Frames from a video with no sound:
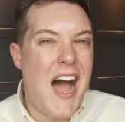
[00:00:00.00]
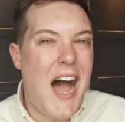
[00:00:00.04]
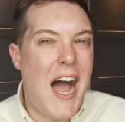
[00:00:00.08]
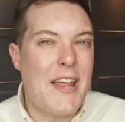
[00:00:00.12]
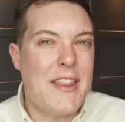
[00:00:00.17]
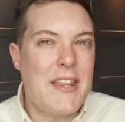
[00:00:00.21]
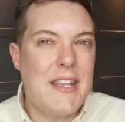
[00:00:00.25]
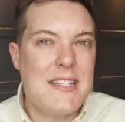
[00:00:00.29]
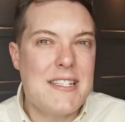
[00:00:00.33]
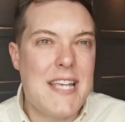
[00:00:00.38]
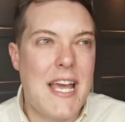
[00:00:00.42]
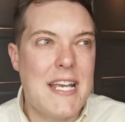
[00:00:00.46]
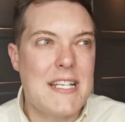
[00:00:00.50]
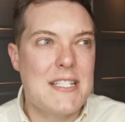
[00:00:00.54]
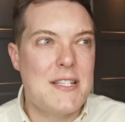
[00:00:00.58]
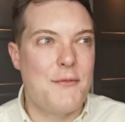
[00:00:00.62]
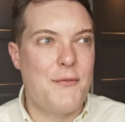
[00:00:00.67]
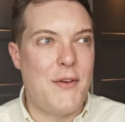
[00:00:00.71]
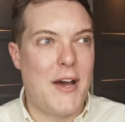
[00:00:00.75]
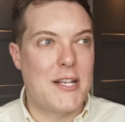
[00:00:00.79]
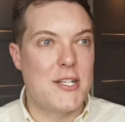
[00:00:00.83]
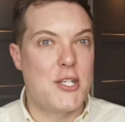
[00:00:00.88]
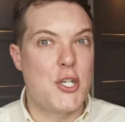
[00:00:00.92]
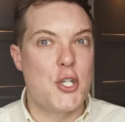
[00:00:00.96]
I think takes
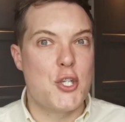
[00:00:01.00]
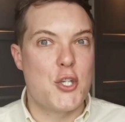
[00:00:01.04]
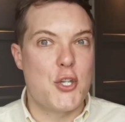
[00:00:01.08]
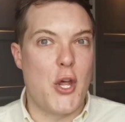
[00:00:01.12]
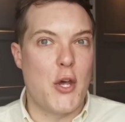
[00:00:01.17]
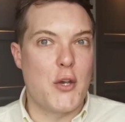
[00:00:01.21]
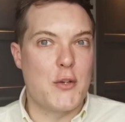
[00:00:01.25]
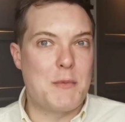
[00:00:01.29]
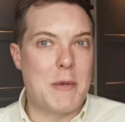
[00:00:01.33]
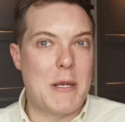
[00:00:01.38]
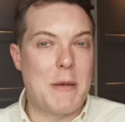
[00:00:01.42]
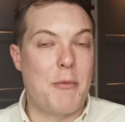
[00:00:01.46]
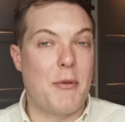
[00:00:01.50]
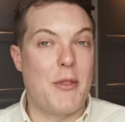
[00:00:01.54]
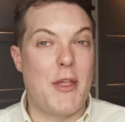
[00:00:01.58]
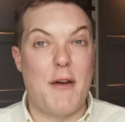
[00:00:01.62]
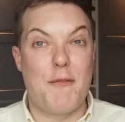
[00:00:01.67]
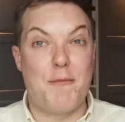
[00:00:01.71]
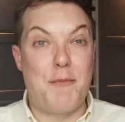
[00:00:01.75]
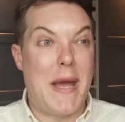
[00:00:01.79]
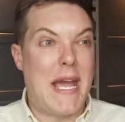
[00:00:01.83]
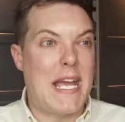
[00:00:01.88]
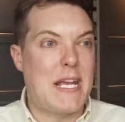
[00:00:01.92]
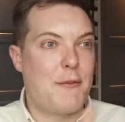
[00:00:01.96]
advantage advantage of those people that
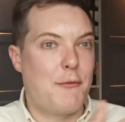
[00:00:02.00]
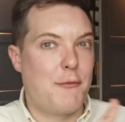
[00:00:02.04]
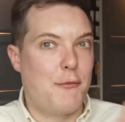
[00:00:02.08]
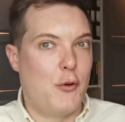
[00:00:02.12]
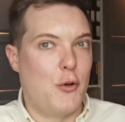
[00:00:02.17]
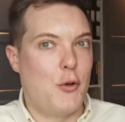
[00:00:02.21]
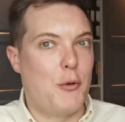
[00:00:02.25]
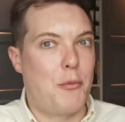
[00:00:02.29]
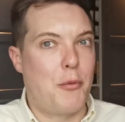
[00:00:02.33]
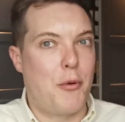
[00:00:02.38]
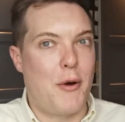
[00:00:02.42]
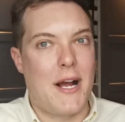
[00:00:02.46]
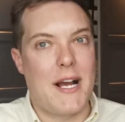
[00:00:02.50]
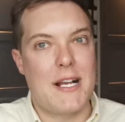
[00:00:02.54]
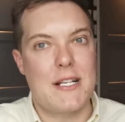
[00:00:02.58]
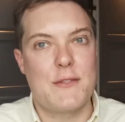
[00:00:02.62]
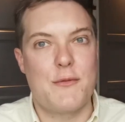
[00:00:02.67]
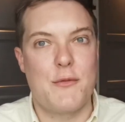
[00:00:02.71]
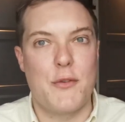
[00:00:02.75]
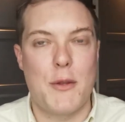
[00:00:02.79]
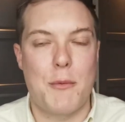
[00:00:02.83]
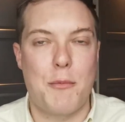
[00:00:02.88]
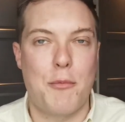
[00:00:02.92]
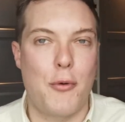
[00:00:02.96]
have paid full
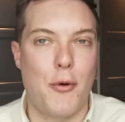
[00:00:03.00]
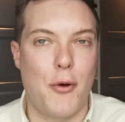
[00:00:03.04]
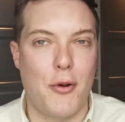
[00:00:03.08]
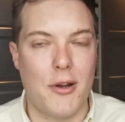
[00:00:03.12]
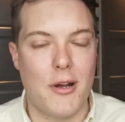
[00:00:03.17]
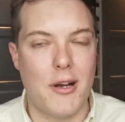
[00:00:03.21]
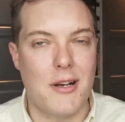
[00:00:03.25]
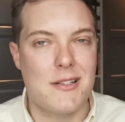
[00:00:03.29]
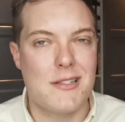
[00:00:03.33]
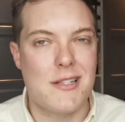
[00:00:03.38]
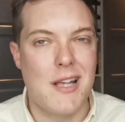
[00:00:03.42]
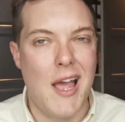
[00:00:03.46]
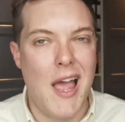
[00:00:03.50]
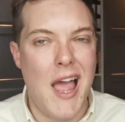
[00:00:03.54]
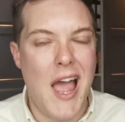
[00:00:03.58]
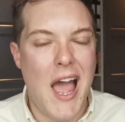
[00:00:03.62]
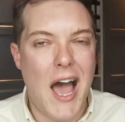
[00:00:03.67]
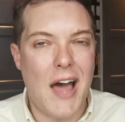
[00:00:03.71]
price for the products.